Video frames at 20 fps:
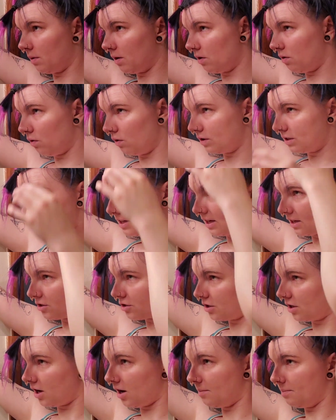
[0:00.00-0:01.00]
want to hold the
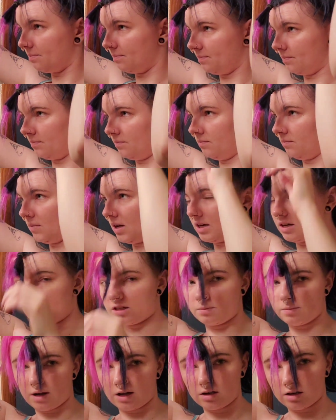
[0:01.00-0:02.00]
section up. It
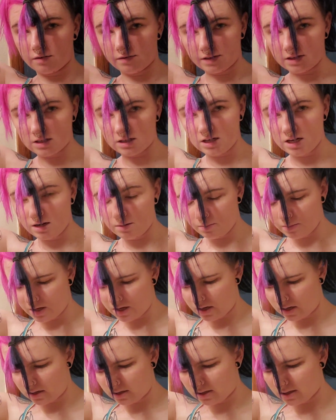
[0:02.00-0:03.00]
doesn't matter if it's neat
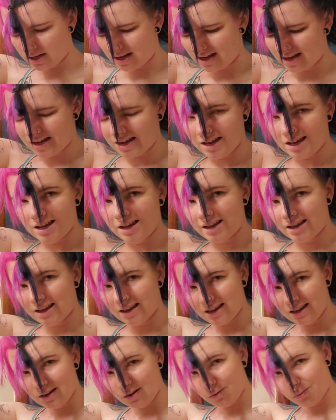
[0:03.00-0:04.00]
because
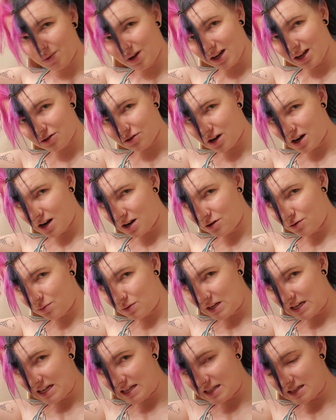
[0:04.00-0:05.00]
we ain't trying to do
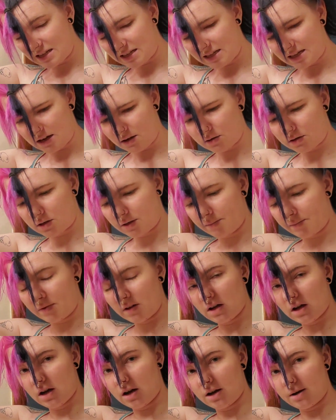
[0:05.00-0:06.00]
neat in this house
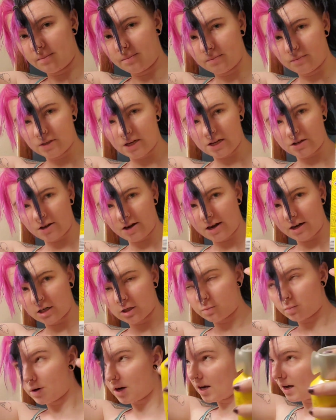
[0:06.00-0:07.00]
um, take your
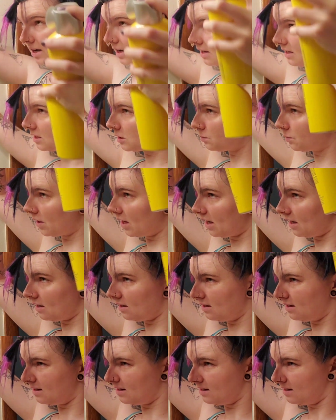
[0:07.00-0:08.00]
hairspray and spray
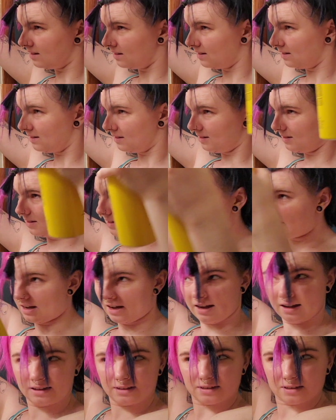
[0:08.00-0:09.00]
the
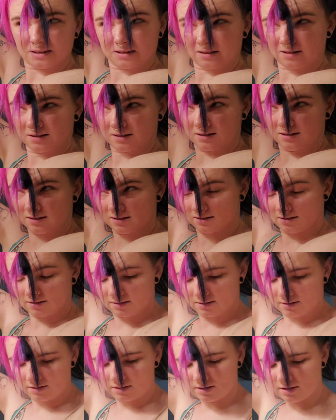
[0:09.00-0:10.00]
sides.
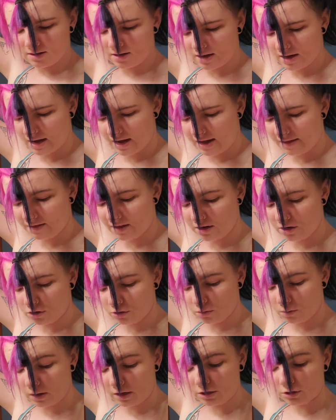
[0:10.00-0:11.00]
And then you're
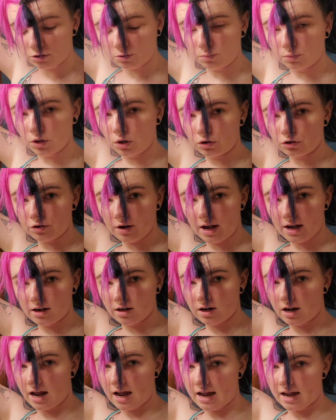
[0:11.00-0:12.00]
going to use your blow
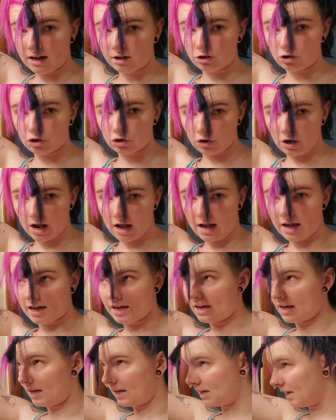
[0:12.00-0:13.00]
dryer and dry
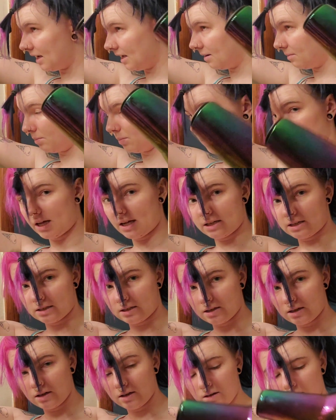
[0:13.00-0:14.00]
it in place.